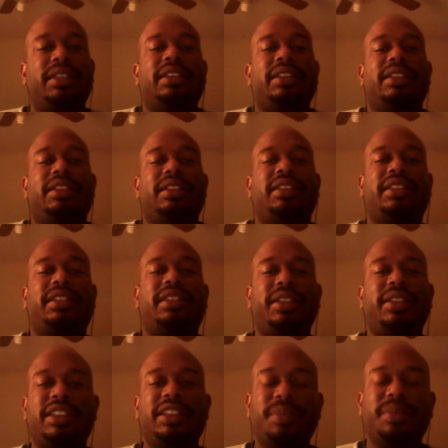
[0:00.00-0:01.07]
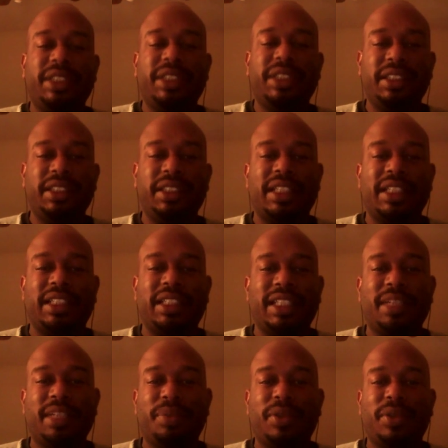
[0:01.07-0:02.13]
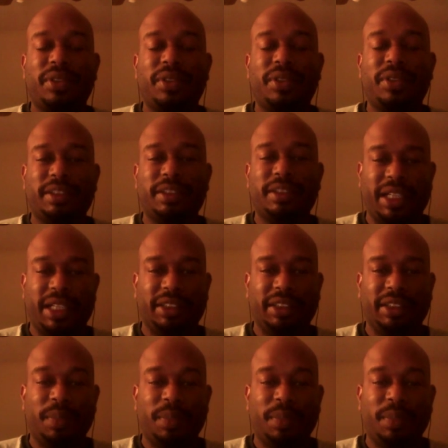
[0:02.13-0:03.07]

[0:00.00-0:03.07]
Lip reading: Still doesn't mean that they can't put on a good match.